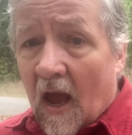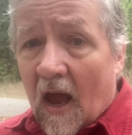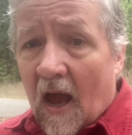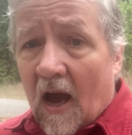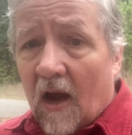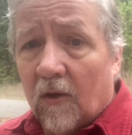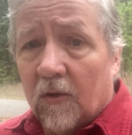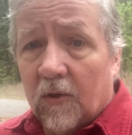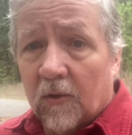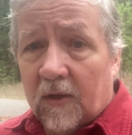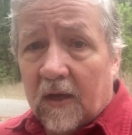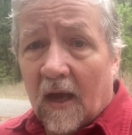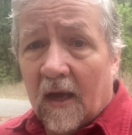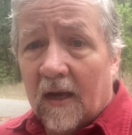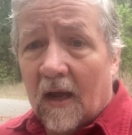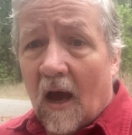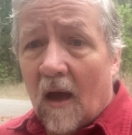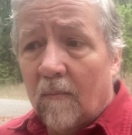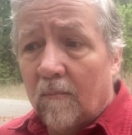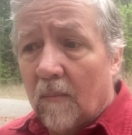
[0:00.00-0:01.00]
how you
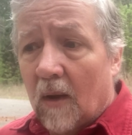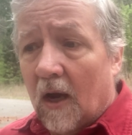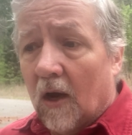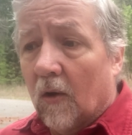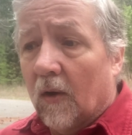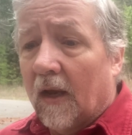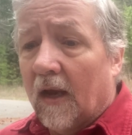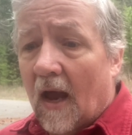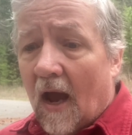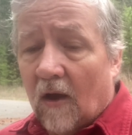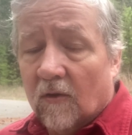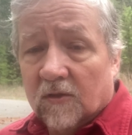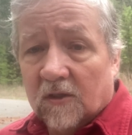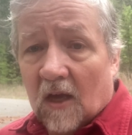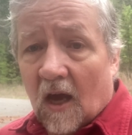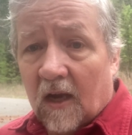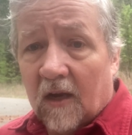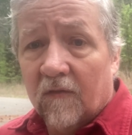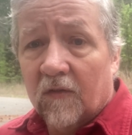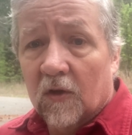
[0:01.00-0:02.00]
cannot marry
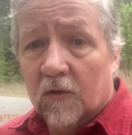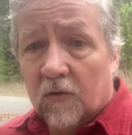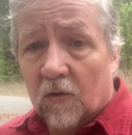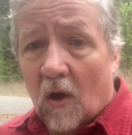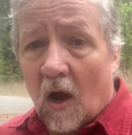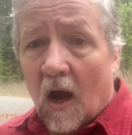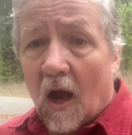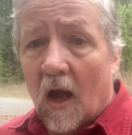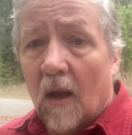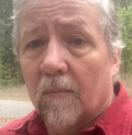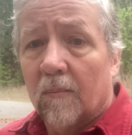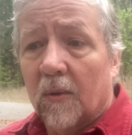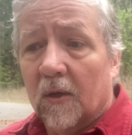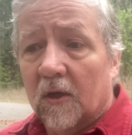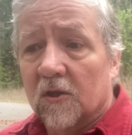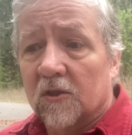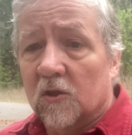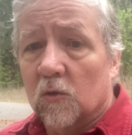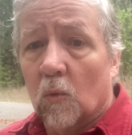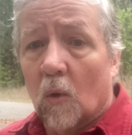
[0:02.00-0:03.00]
outside of your tribe
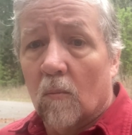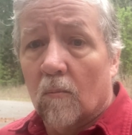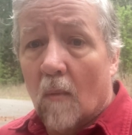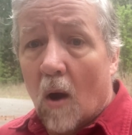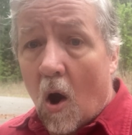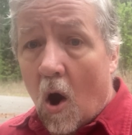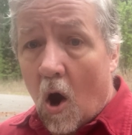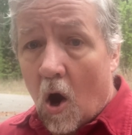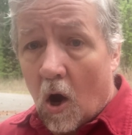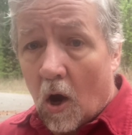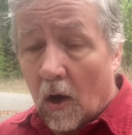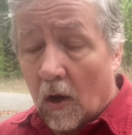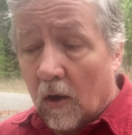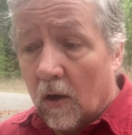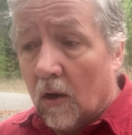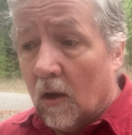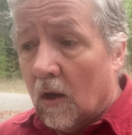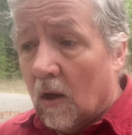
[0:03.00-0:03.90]
because you will mar